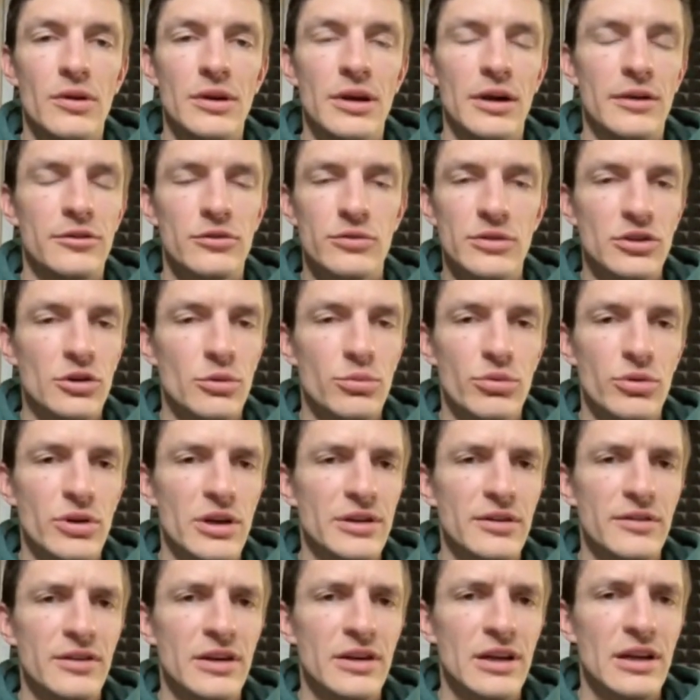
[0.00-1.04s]
street
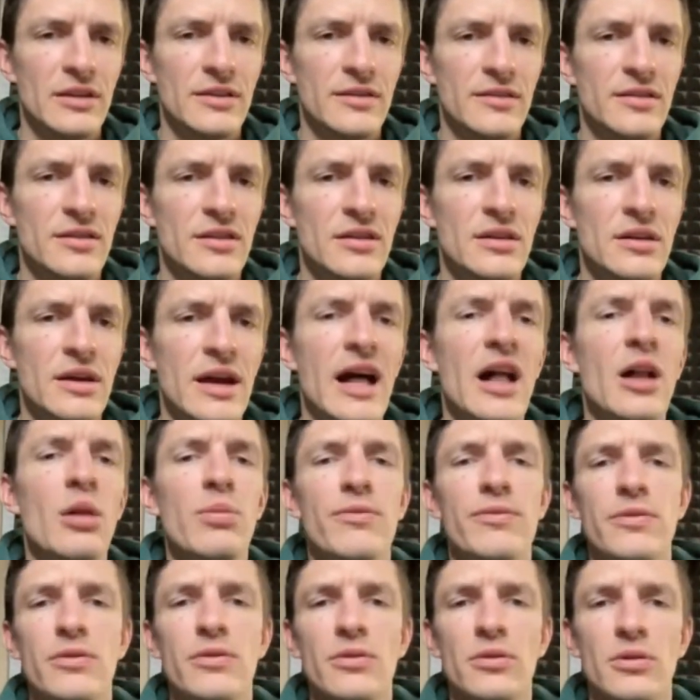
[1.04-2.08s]
operators can see
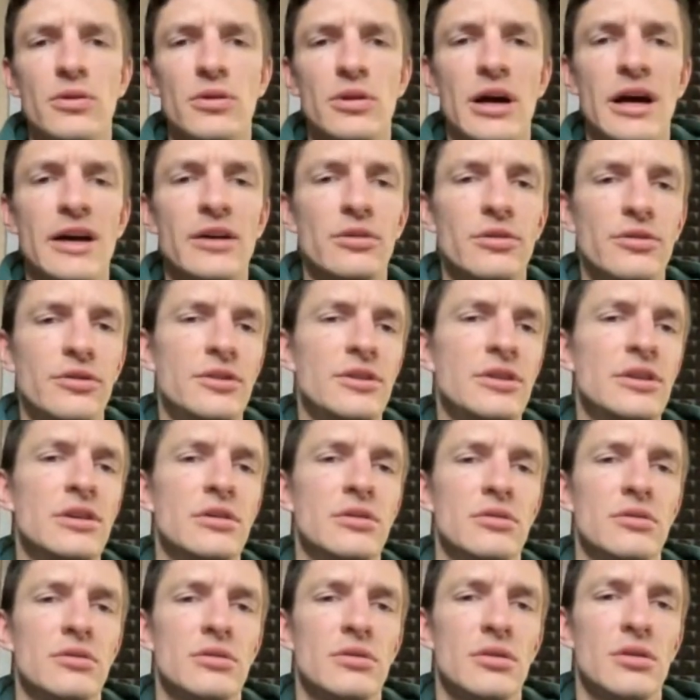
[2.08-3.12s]
helpful IoT
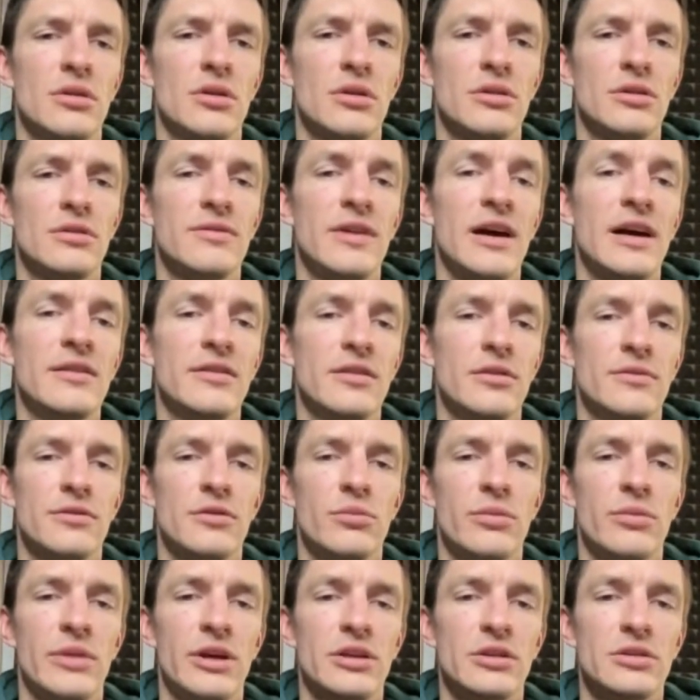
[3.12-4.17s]
device
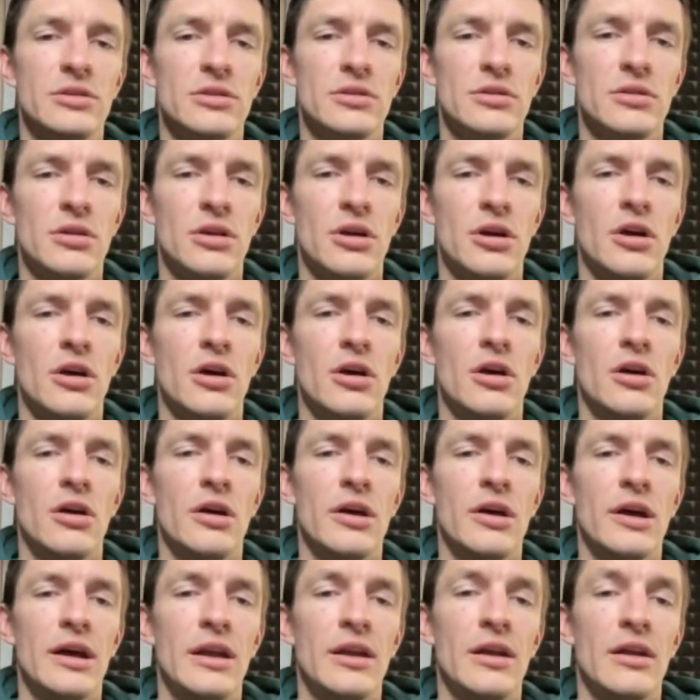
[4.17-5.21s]
information,
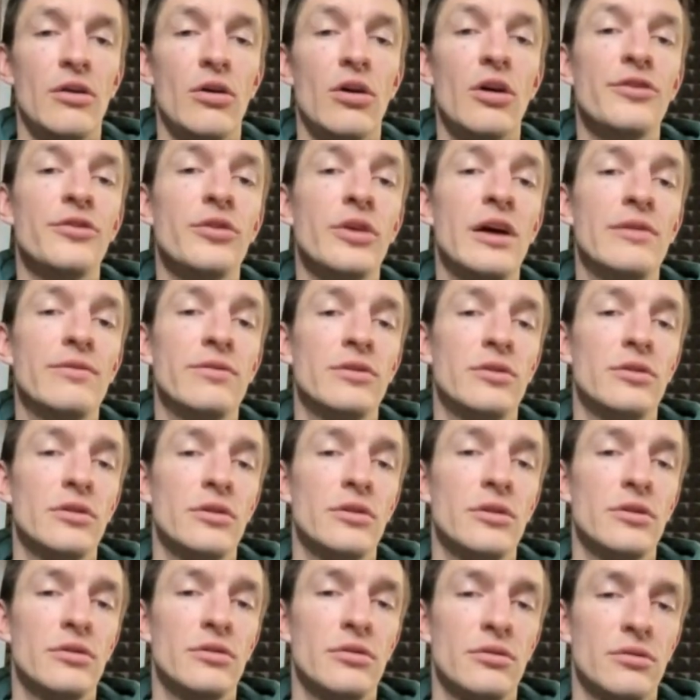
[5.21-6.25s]
and also have
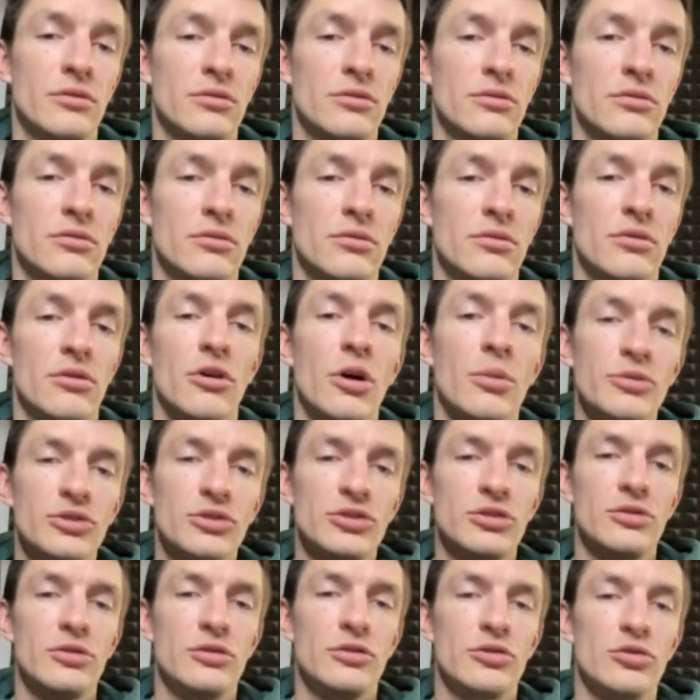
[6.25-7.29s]
a
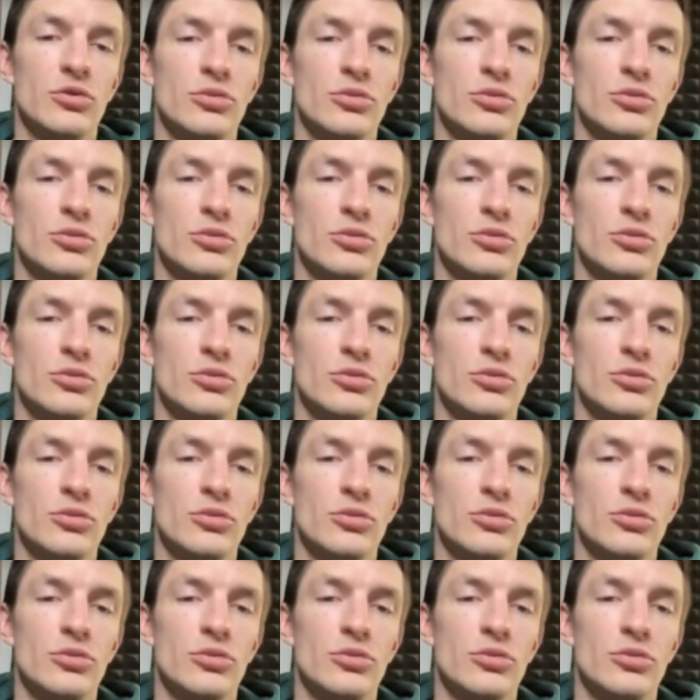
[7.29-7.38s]
option to